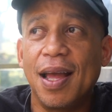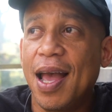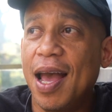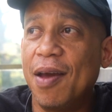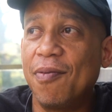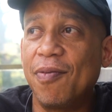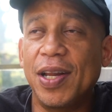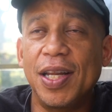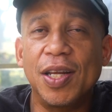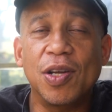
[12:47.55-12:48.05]

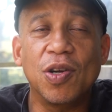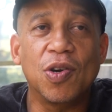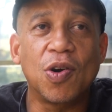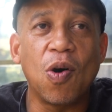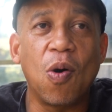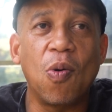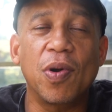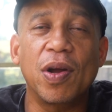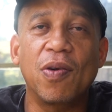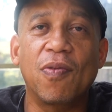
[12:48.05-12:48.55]
and really
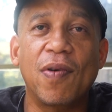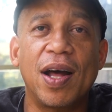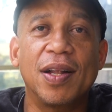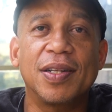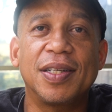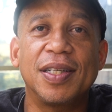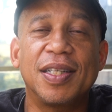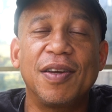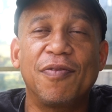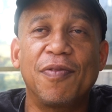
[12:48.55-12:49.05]
going
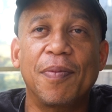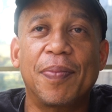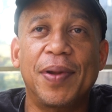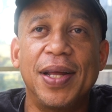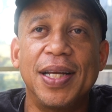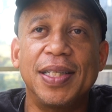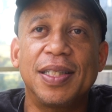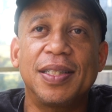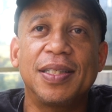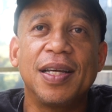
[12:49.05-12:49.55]
around to different
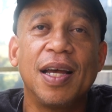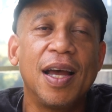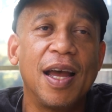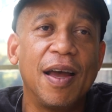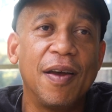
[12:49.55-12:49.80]
places.